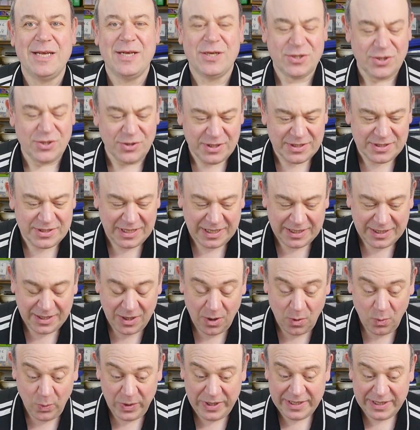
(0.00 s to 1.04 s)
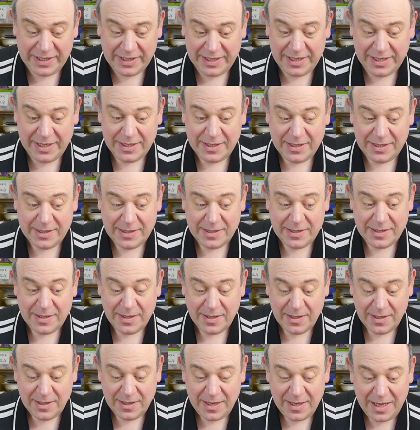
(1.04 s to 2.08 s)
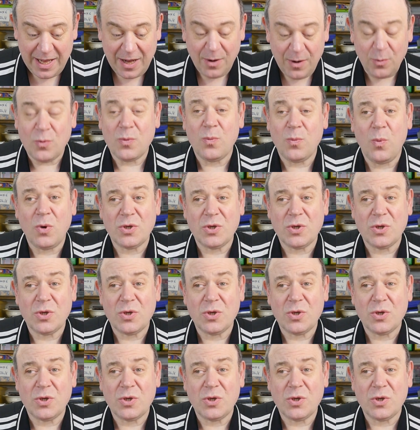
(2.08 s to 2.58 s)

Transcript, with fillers: So it's like a weekly out,